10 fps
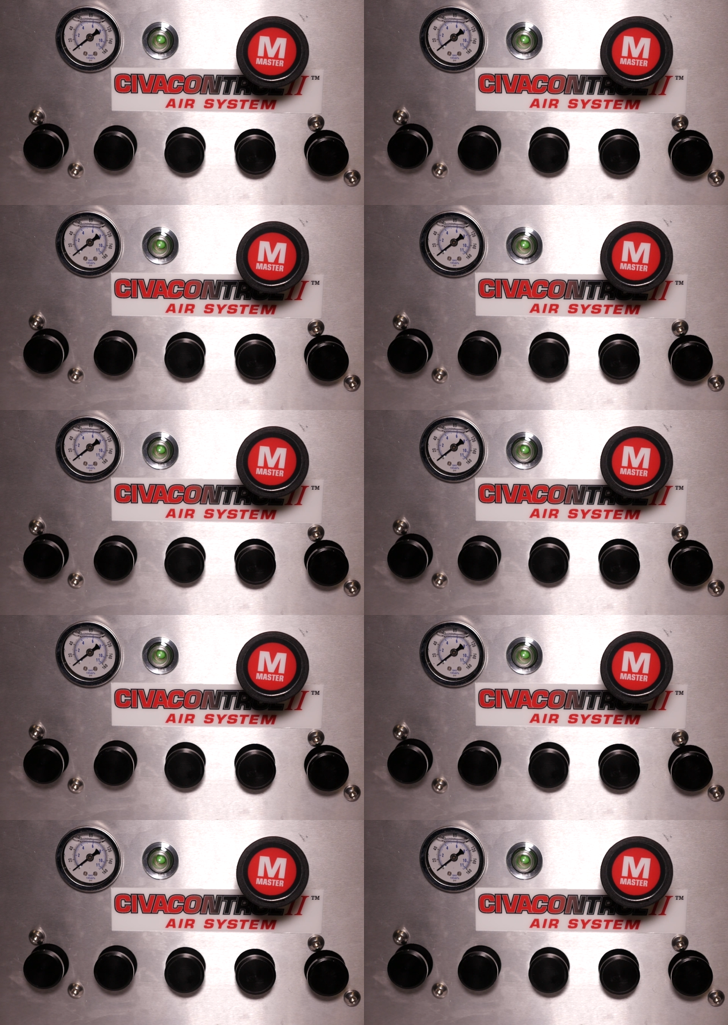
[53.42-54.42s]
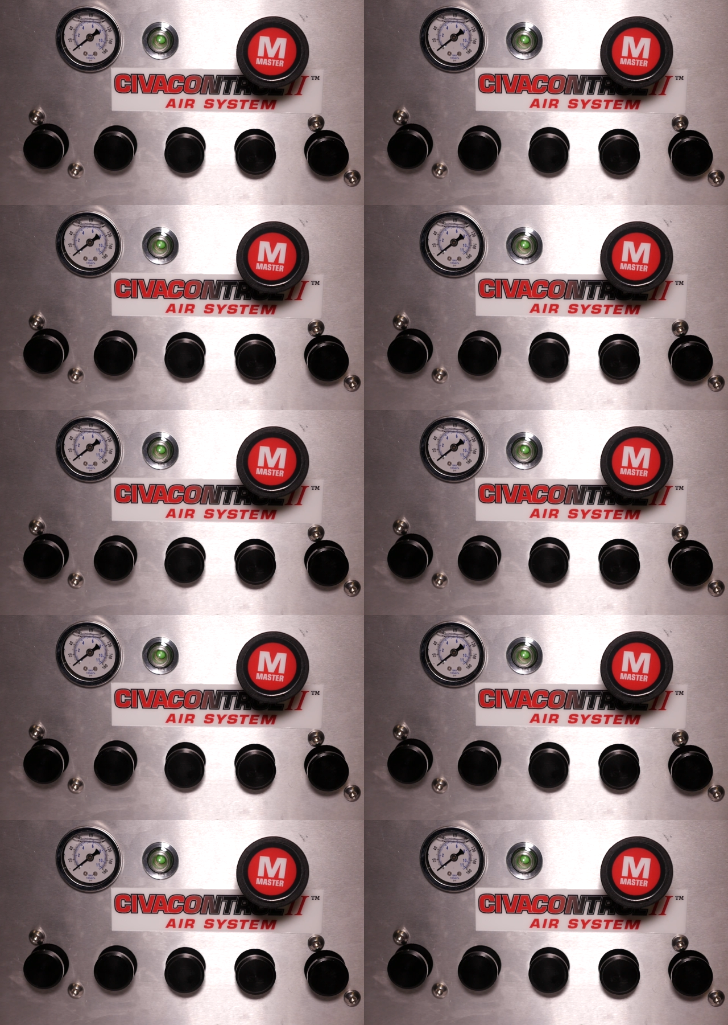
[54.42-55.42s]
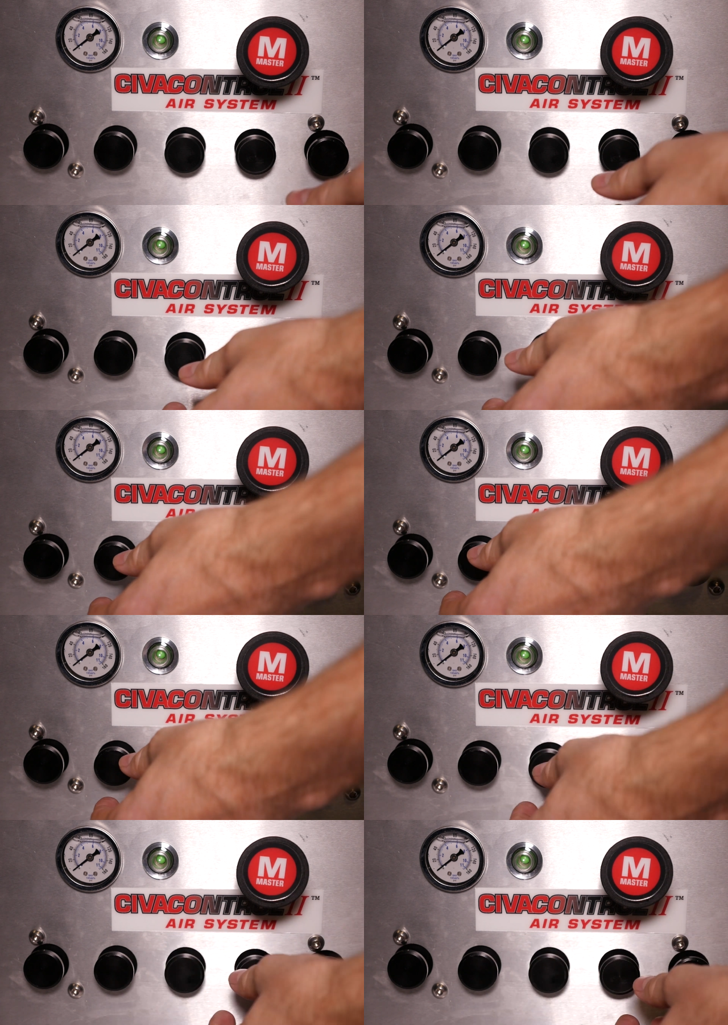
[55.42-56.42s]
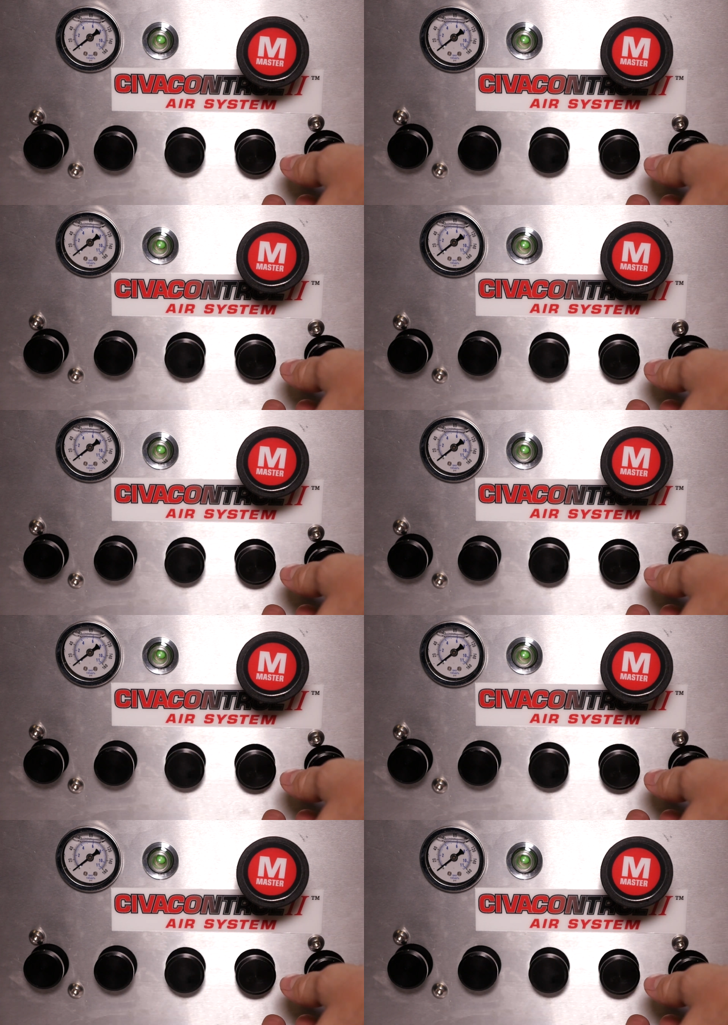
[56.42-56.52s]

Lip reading: No face is visible, so there are no lips to read.